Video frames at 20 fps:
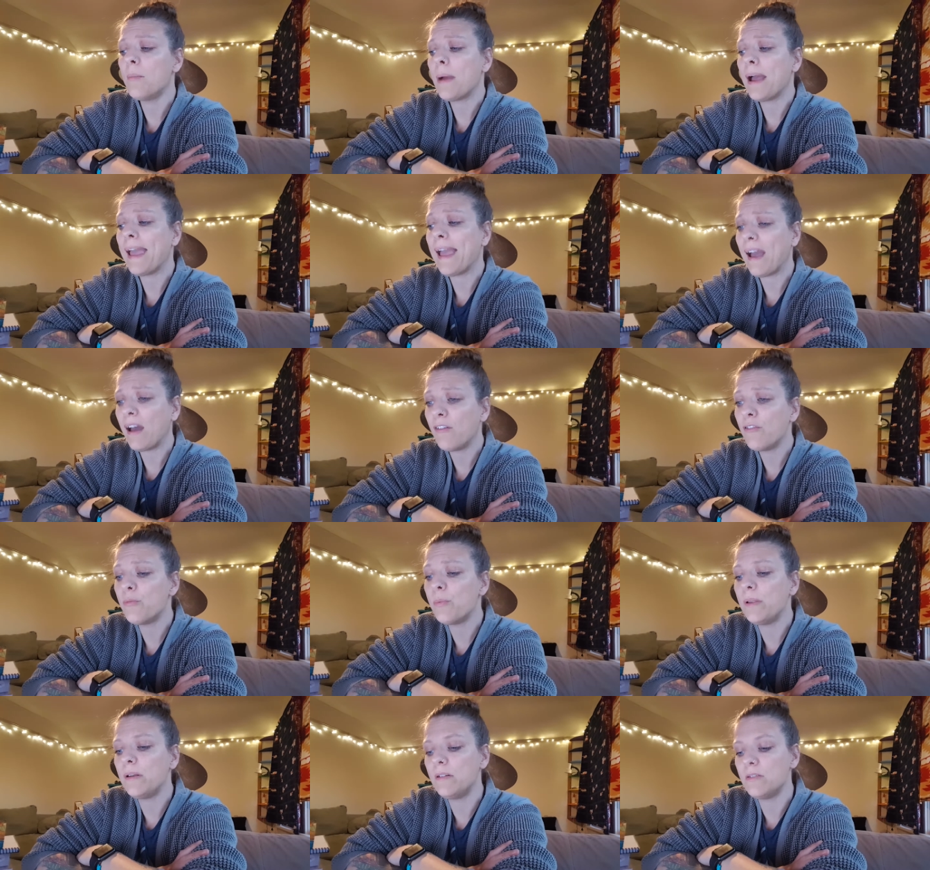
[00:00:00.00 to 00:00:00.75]
I
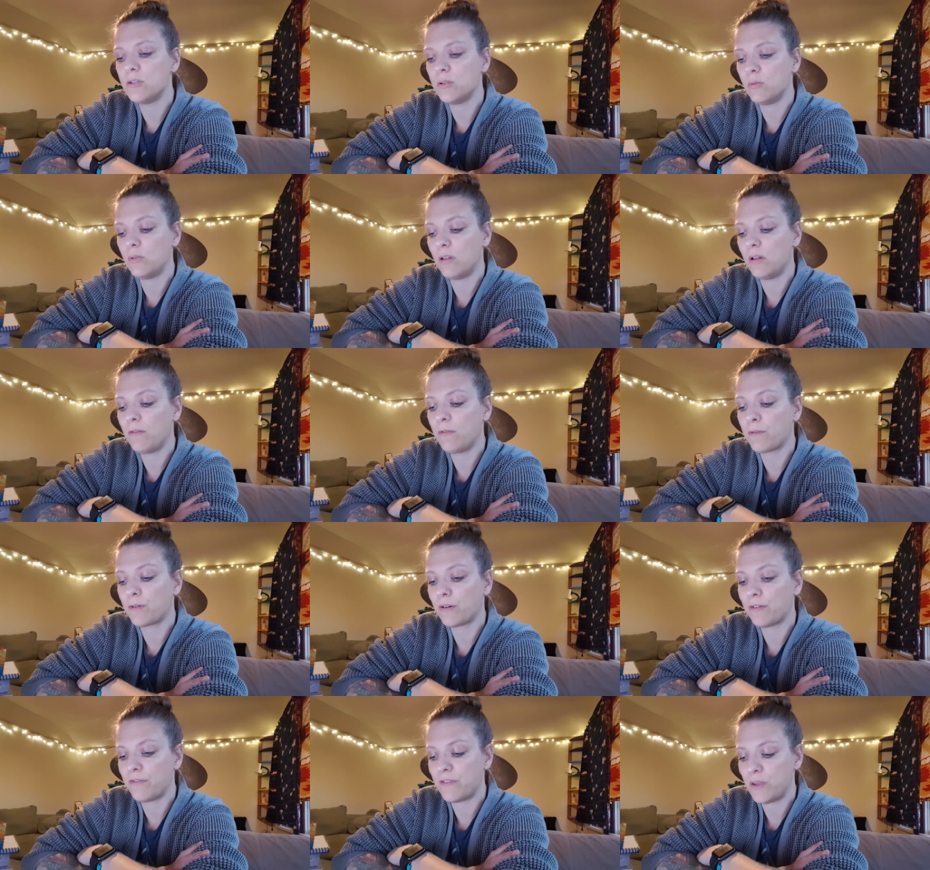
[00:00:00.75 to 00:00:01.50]
have been a doula
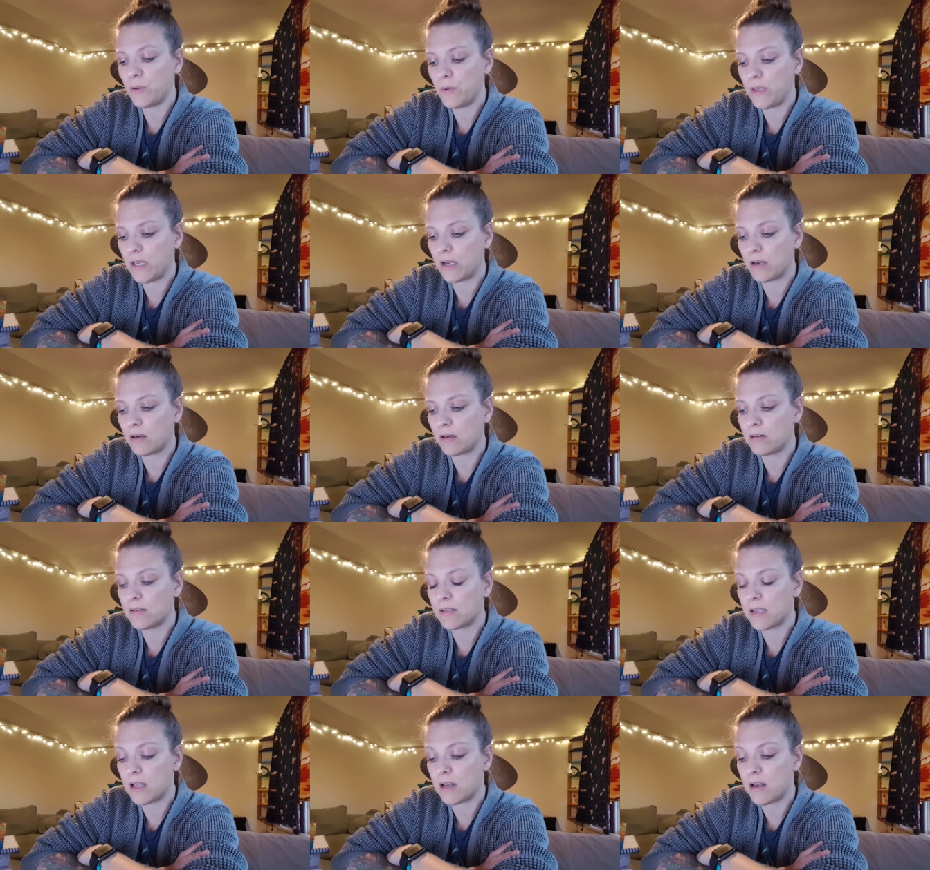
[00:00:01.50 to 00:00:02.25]
for a few
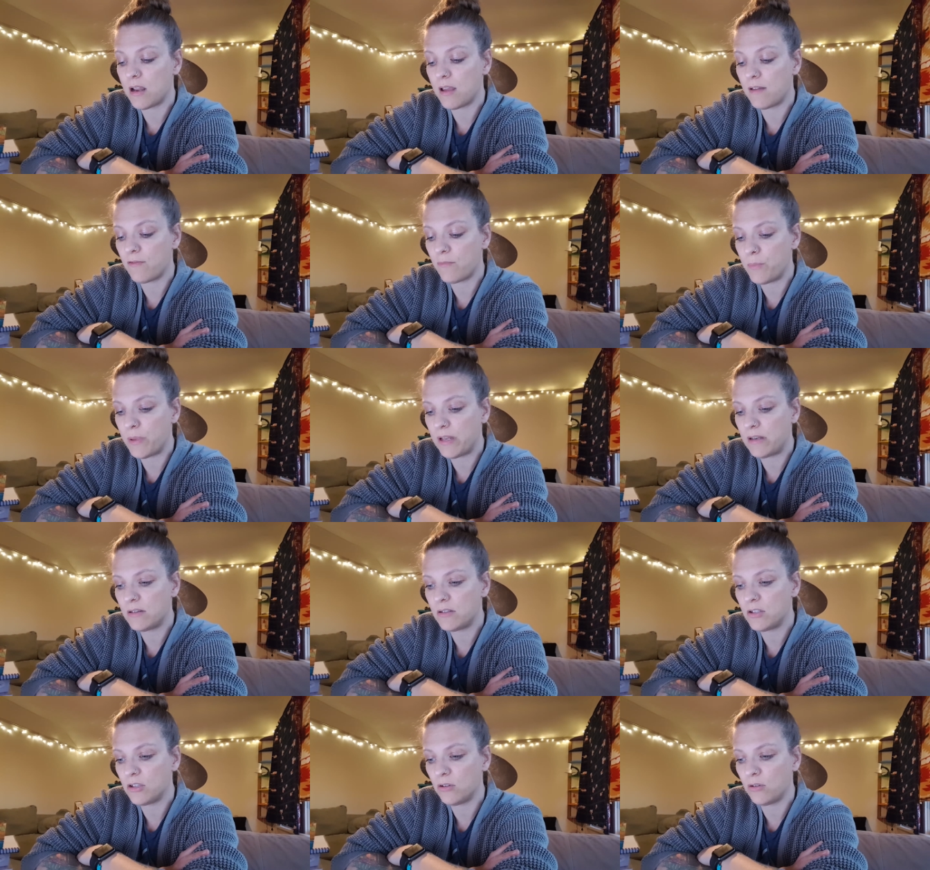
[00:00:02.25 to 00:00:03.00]
years and have
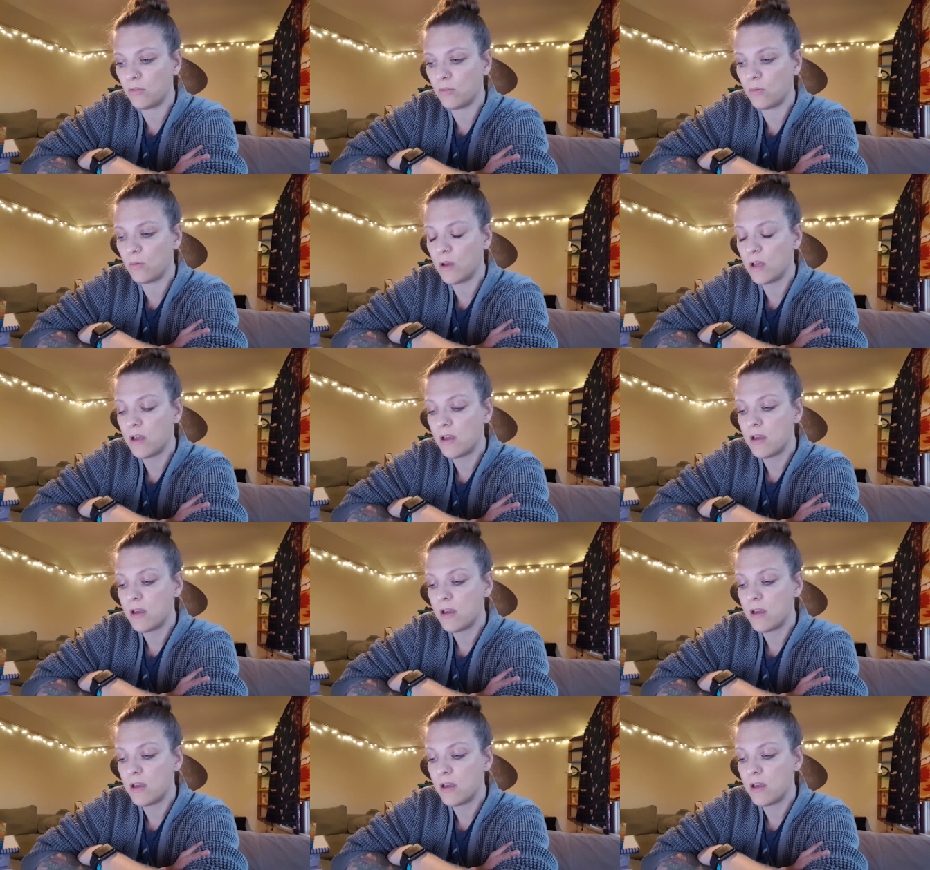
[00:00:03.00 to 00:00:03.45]
been to